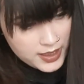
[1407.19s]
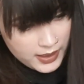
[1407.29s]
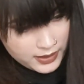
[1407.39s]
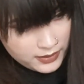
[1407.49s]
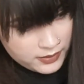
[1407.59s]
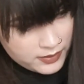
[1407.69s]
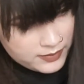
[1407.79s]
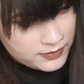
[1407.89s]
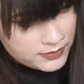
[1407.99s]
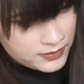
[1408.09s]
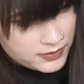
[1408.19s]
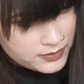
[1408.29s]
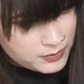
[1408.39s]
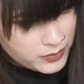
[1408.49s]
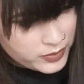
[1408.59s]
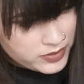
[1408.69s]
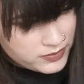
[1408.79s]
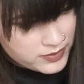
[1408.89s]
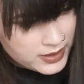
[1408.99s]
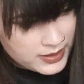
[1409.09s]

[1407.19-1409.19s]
And most of the